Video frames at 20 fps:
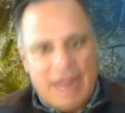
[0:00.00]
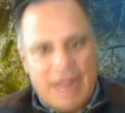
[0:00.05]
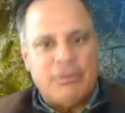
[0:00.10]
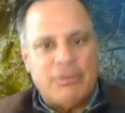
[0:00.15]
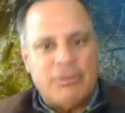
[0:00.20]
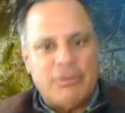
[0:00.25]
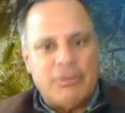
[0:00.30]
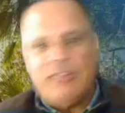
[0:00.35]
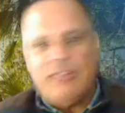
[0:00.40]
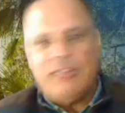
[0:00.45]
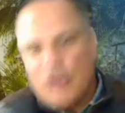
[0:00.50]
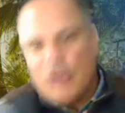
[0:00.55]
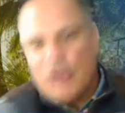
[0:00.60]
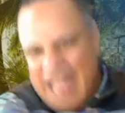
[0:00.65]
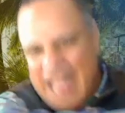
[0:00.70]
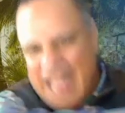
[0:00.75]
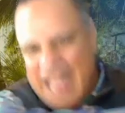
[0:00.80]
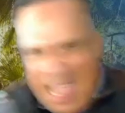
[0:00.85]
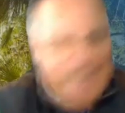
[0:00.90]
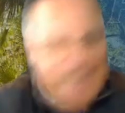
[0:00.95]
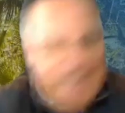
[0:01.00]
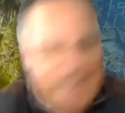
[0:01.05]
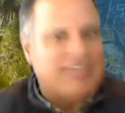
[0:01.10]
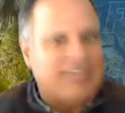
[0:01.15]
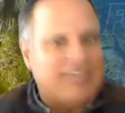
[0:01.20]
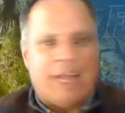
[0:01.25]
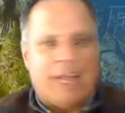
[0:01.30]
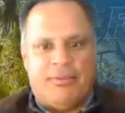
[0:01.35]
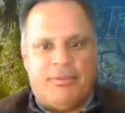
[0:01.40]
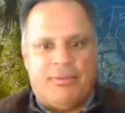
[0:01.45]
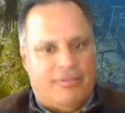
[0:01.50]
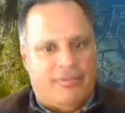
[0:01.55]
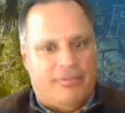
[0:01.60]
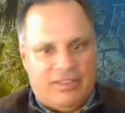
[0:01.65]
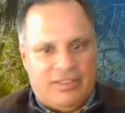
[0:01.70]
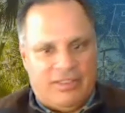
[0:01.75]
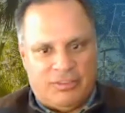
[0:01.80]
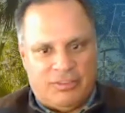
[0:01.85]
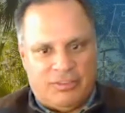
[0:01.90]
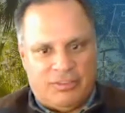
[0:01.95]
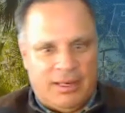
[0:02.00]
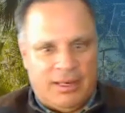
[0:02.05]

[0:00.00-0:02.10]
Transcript: receiving on any type of investment,